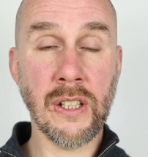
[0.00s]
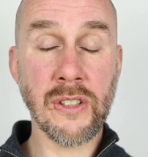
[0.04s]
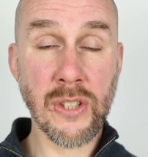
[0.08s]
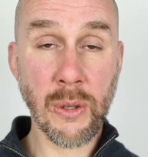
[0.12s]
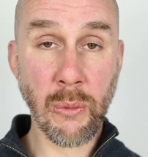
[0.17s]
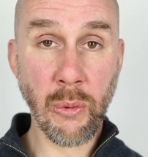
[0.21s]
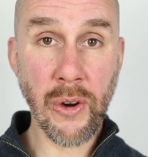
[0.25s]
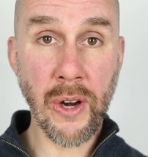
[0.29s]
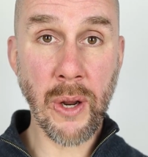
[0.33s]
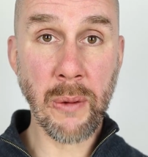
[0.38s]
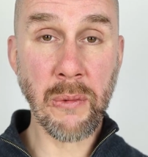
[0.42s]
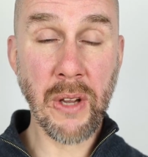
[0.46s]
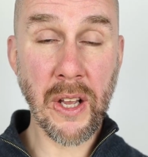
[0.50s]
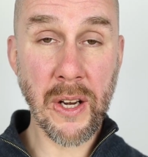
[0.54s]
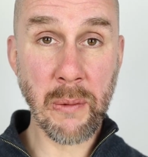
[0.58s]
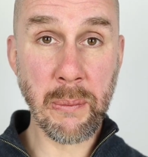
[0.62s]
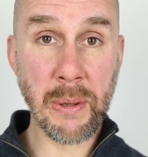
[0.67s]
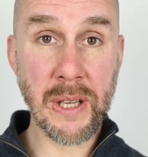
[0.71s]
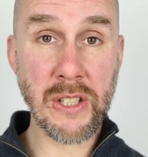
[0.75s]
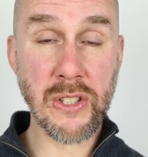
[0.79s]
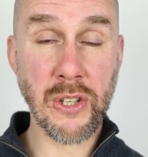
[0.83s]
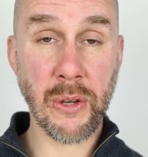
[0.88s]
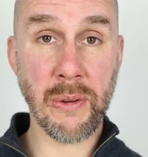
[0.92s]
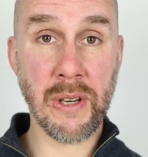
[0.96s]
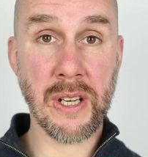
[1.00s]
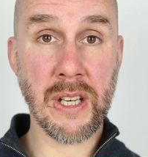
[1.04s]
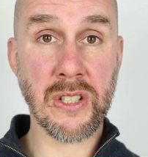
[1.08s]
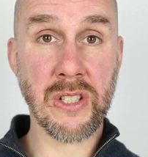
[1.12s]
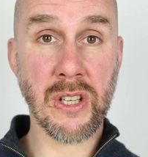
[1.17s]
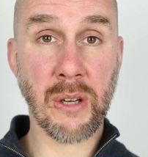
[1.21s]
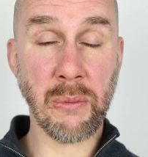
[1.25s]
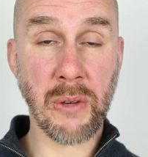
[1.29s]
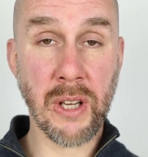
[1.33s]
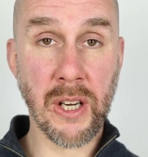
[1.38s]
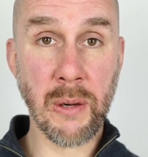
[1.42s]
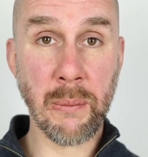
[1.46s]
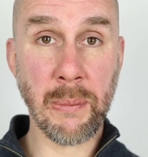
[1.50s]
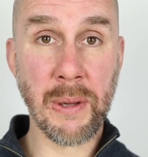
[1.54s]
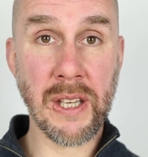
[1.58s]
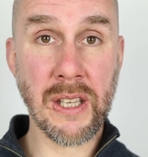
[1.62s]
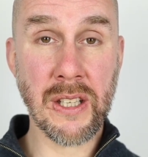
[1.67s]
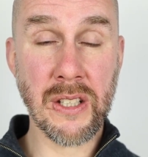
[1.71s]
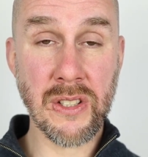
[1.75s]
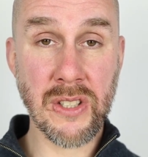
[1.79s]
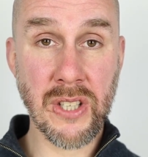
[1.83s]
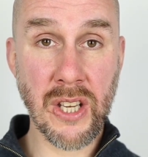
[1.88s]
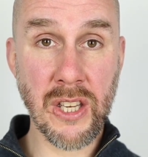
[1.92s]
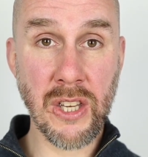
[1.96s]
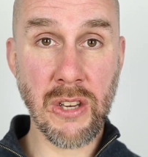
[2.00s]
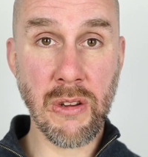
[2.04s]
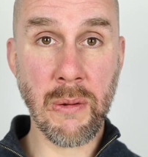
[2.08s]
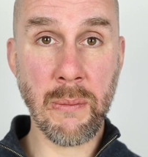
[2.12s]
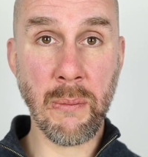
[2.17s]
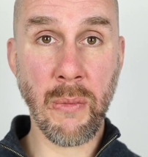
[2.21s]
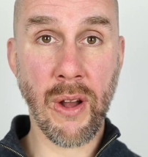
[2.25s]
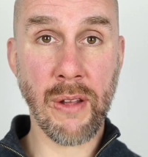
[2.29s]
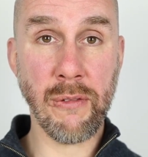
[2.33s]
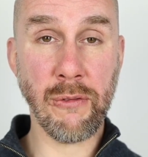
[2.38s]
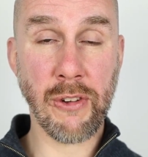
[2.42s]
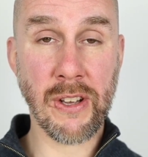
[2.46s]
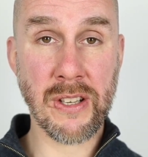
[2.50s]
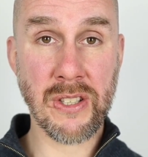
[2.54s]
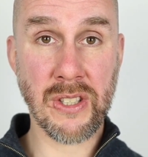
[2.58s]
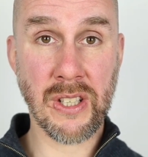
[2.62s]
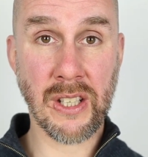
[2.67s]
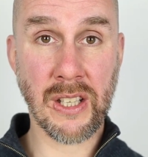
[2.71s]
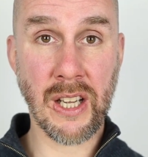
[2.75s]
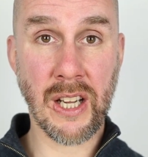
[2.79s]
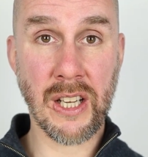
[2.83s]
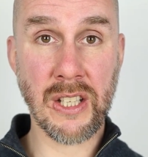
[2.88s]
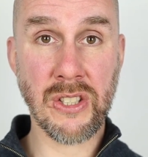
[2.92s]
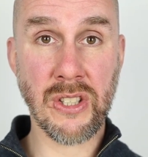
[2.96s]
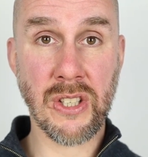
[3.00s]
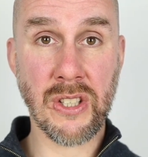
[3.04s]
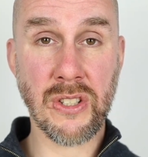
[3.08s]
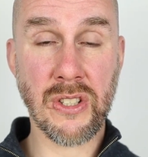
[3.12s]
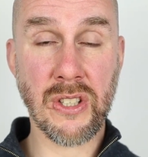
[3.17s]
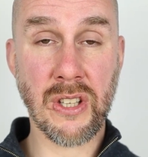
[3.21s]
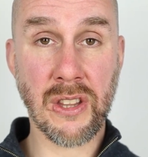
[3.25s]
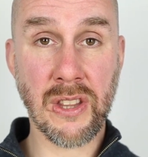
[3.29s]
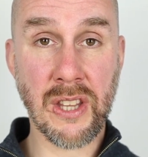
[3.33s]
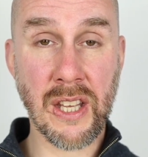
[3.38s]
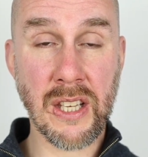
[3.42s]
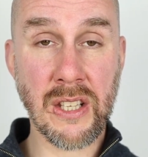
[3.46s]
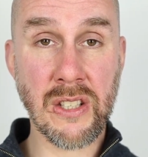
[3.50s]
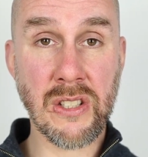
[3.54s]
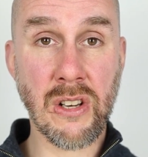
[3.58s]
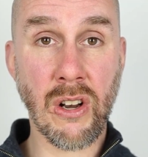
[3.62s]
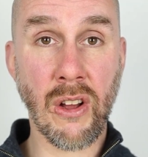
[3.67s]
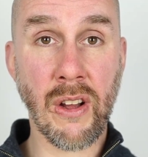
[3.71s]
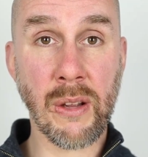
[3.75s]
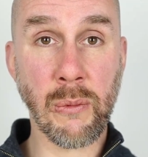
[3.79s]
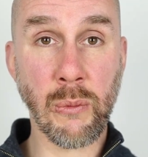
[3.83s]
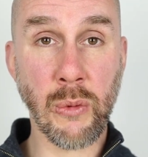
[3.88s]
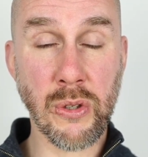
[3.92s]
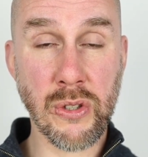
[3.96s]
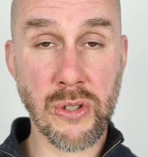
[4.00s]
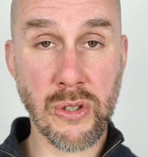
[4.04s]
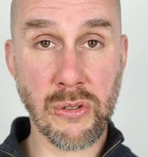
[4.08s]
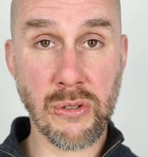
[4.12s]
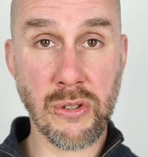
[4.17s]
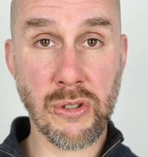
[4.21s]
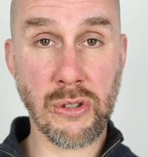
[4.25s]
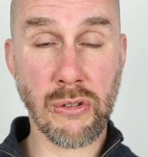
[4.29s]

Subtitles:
So what I'm going to be doing is I'm going to be continuing my investigation to things like what's on